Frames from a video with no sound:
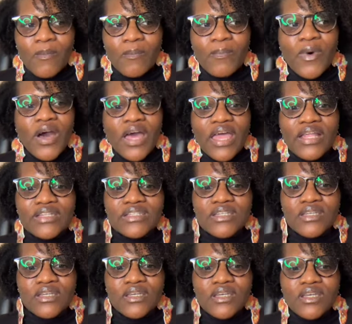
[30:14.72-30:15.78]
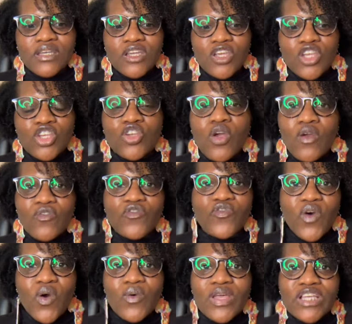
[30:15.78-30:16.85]
but your
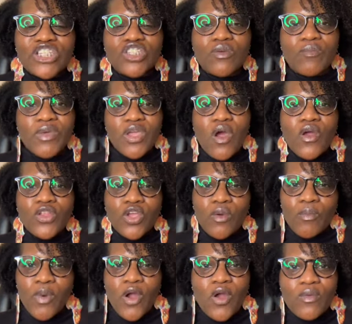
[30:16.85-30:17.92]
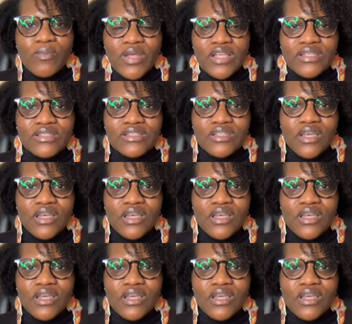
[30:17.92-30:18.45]
focus should be on your purpose.